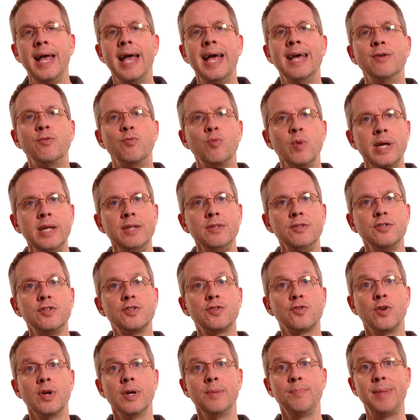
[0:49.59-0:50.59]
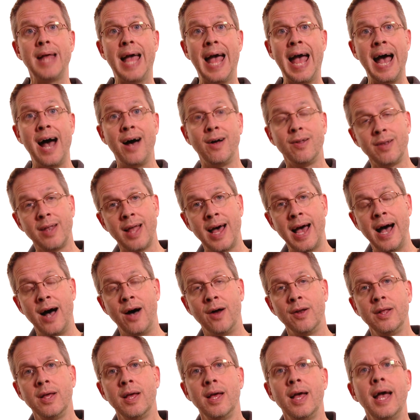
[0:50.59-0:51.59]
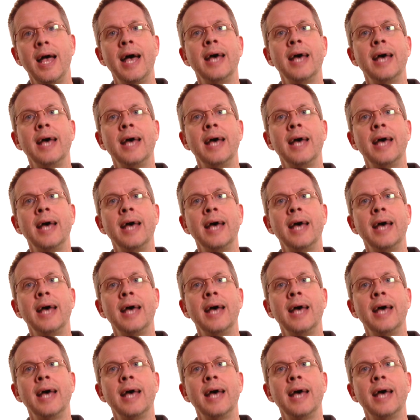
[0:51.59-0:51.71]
and read the script out loud